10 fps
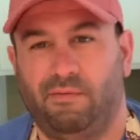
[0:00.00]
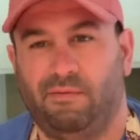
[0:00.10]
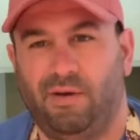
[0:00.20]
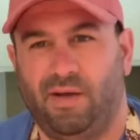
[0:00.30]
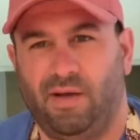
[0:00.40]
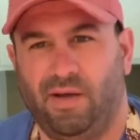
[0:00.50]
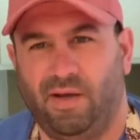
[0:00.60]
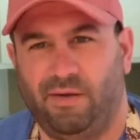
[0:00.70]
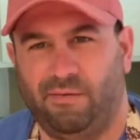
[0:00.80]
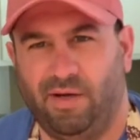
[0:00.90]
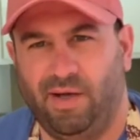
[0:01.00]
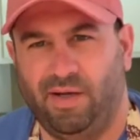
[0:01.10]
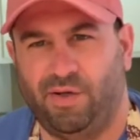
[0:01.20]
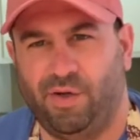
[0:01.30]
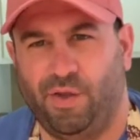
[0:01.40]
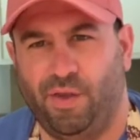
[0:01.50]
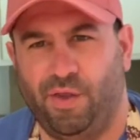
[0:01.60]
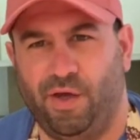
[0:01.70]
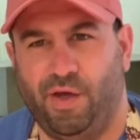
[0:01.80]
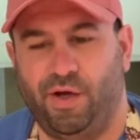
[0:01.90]
fried right
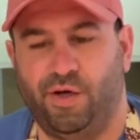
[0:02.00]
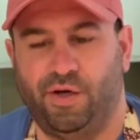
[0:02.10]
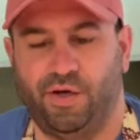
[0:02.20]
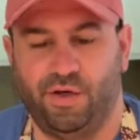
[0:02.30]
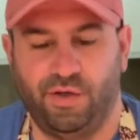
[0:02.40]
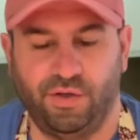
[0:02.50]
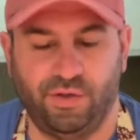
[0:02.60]
there.